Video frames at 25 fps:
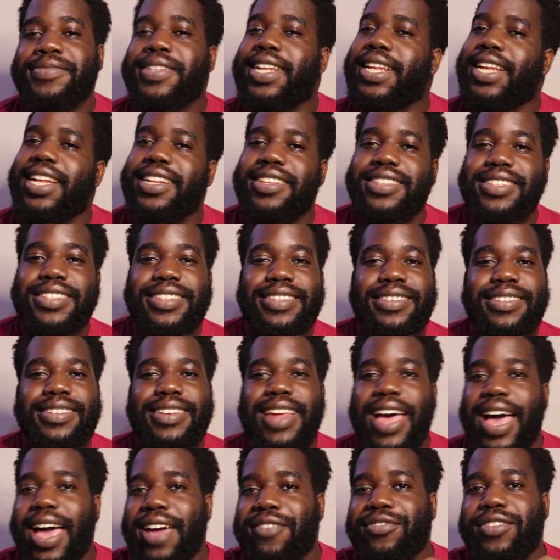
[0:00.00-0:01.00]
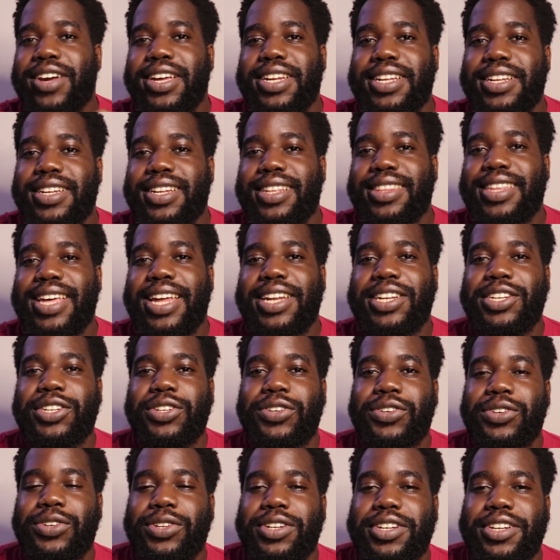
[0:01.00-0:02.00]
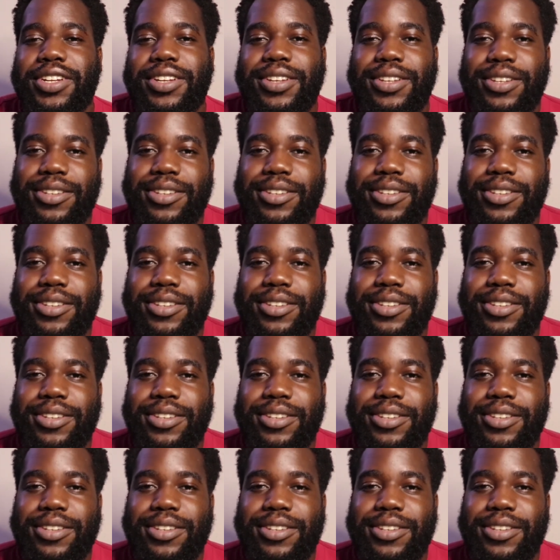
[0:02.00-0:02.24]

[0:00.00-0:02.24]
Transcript: let's dive right into that Dune.